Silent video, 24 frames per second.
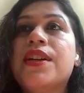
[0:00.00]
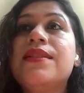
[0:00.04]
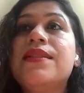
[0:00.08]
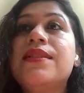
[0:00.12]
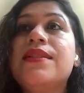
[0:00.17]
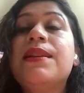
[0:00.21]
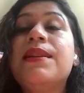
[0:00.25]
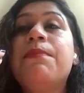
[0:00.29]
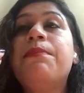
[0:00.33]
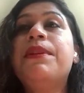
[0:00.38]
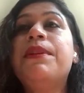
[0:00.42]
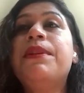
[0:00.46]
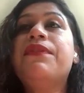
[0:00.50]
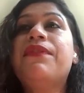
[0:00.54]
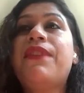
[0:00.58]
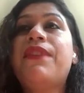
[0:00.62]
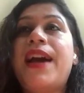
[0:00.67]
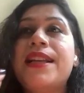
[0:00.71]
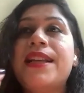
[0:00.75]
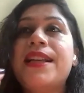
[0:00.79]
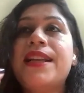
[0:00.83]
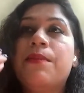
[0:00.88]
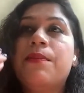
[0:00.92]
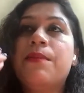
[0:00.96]

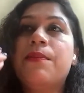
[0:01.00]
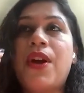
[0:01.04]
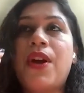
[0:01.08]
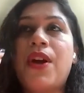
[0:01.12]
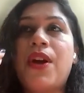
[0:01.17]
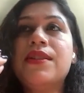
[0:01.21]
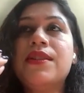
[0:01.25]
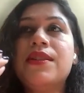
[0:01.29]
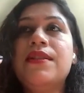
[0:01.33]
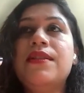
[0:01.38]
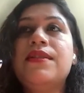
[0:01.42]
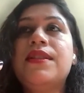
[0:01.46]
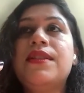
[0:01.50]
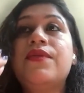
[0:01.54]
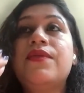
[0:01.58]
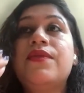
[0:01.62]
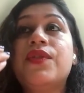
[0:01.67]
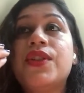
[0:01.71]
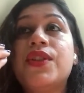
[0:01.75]
simplifies the process and